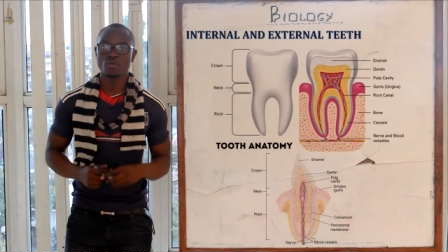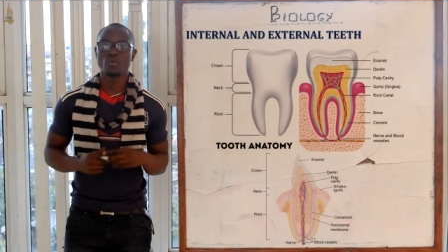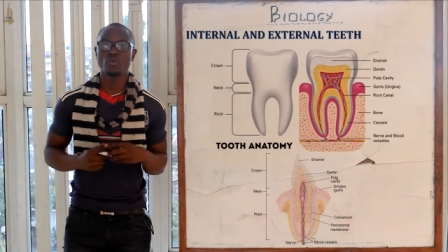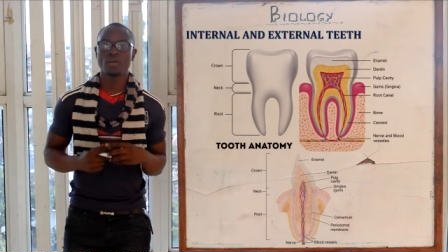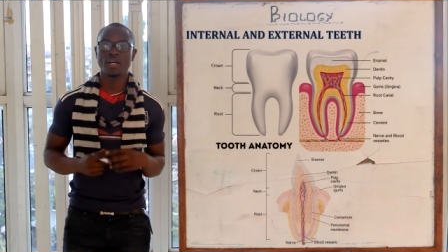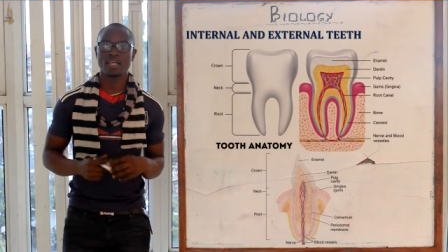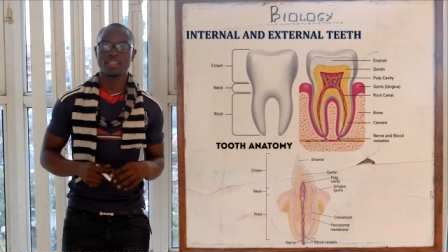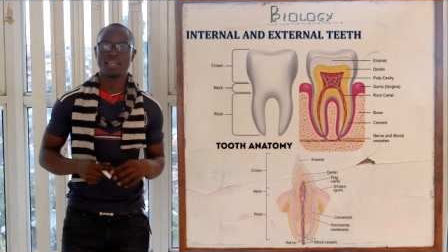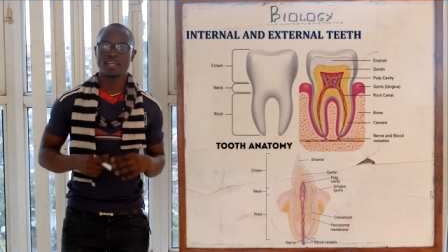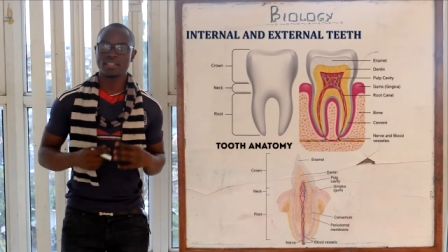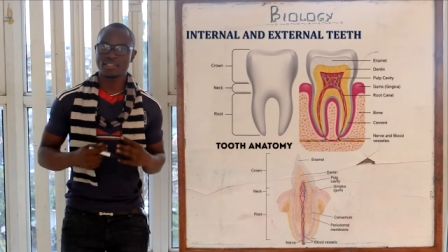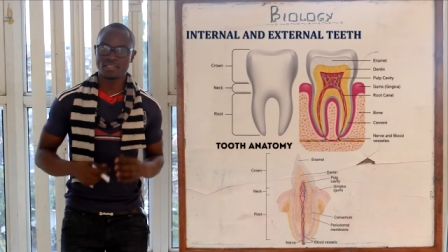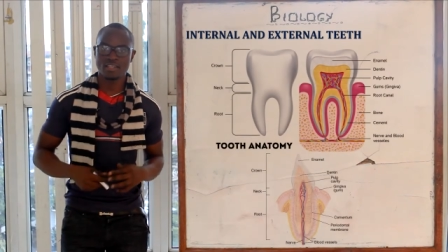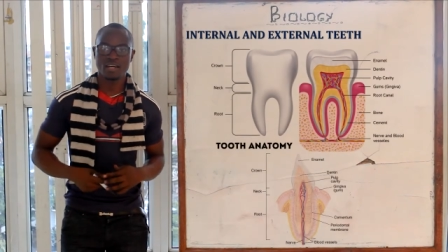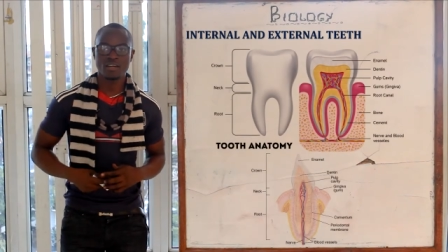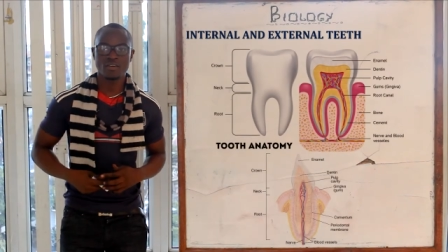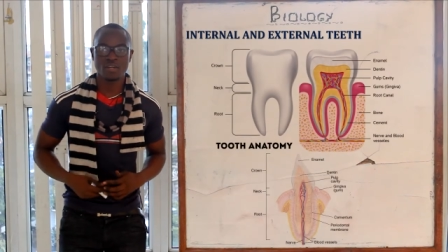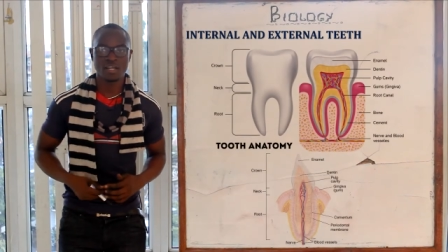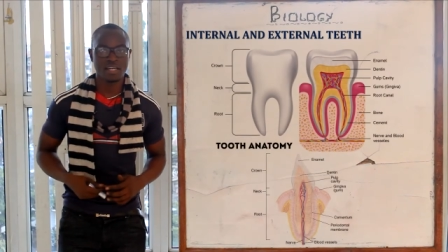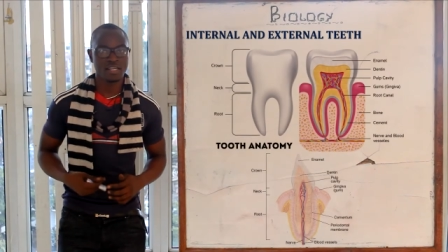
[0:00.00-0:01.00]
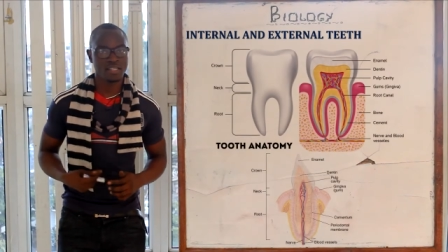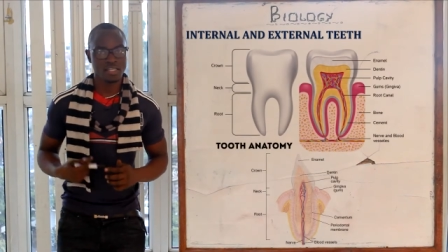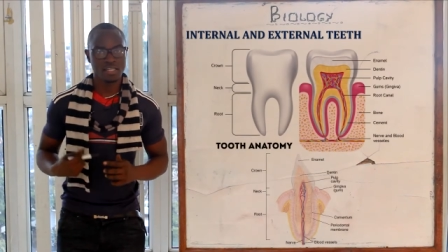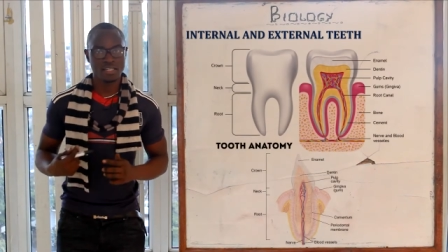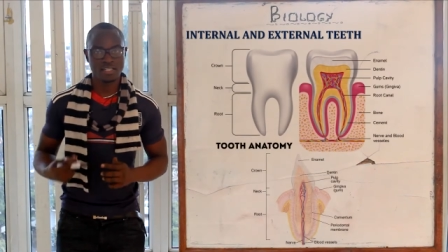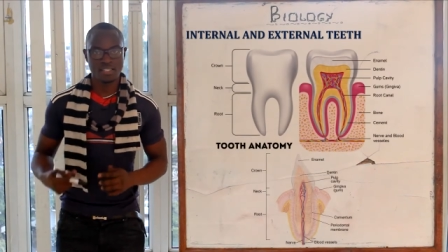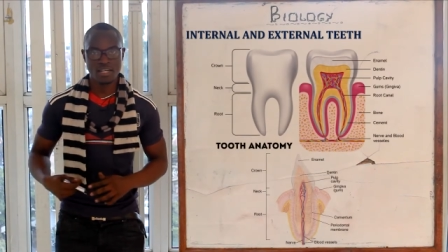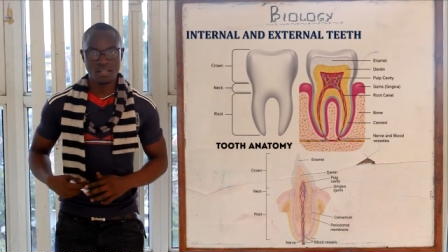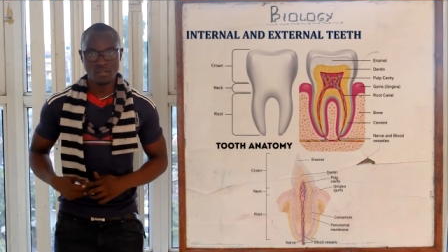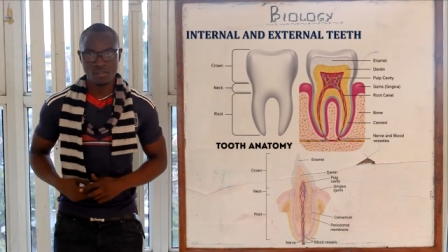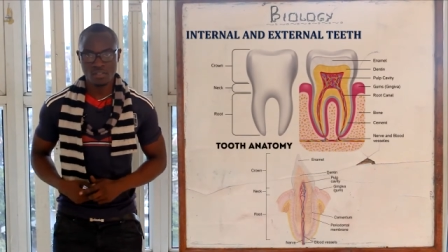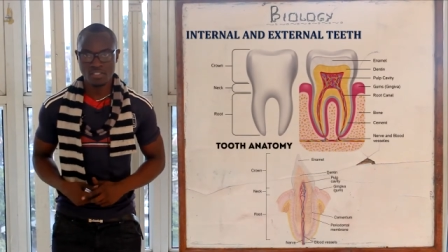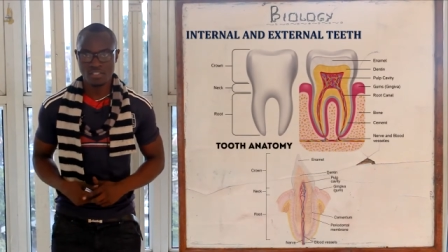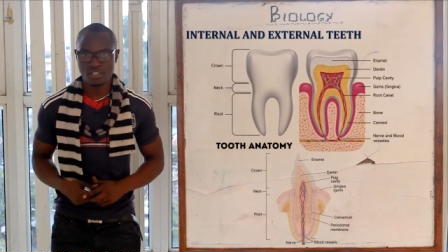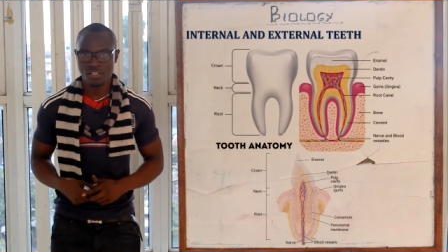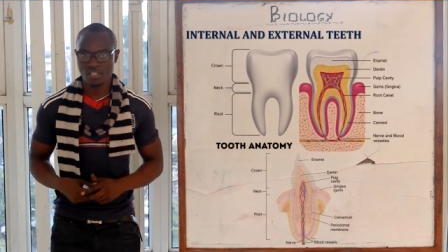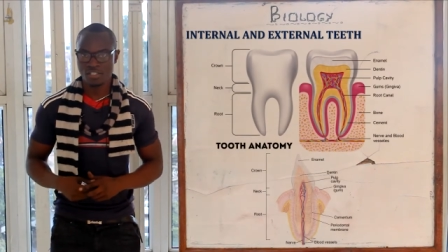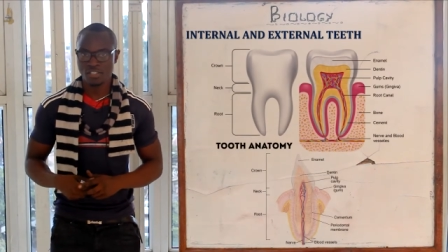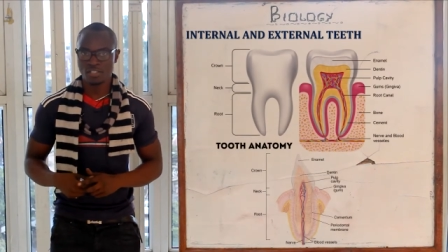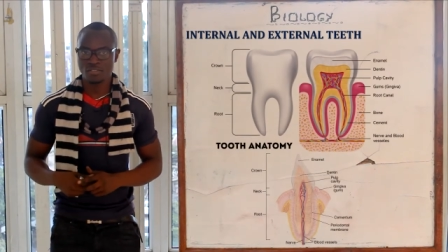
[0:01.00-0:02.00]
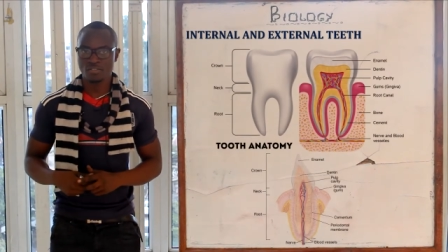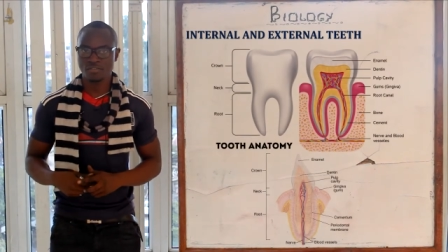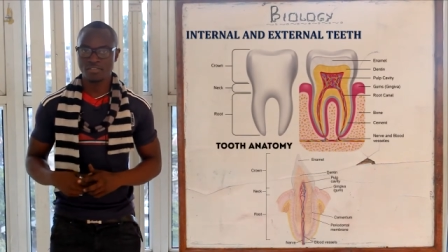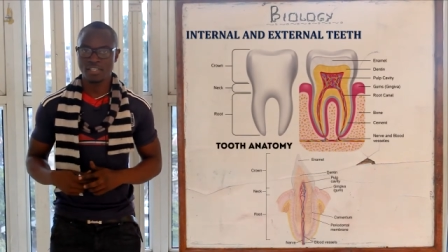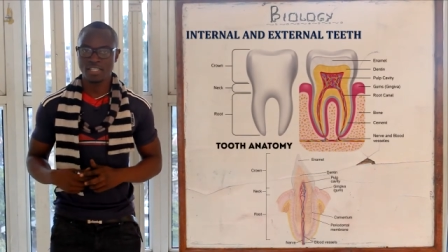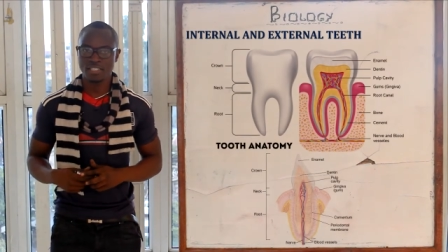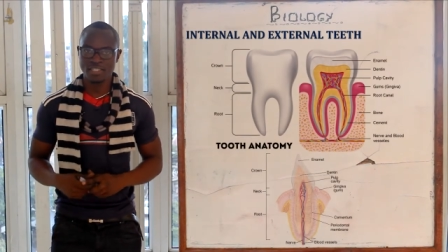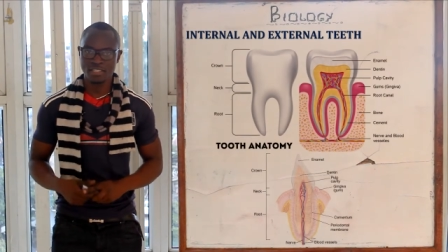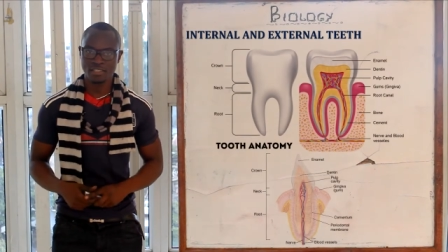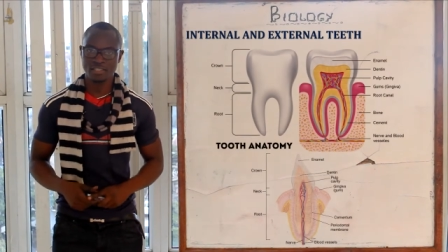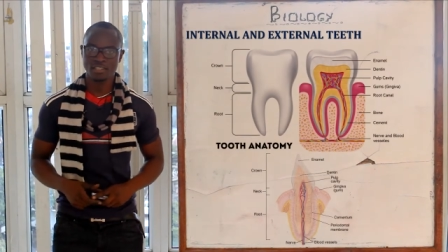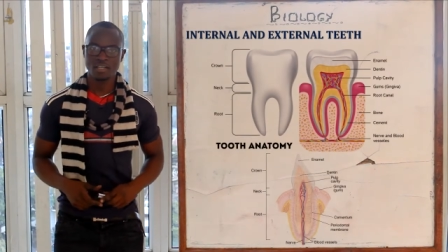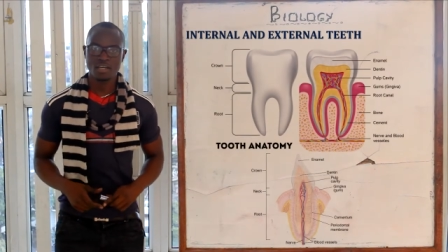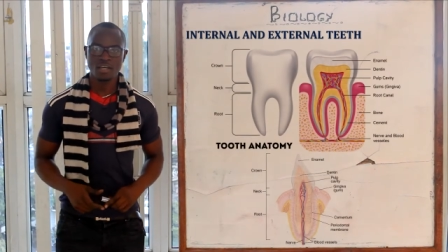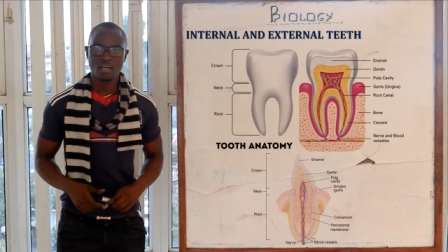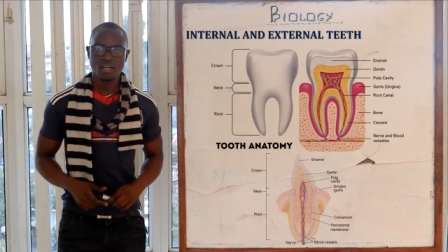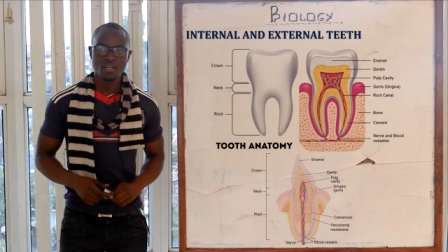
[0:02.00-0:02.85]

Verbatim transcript: to look at the external and the internal structures of the teeth.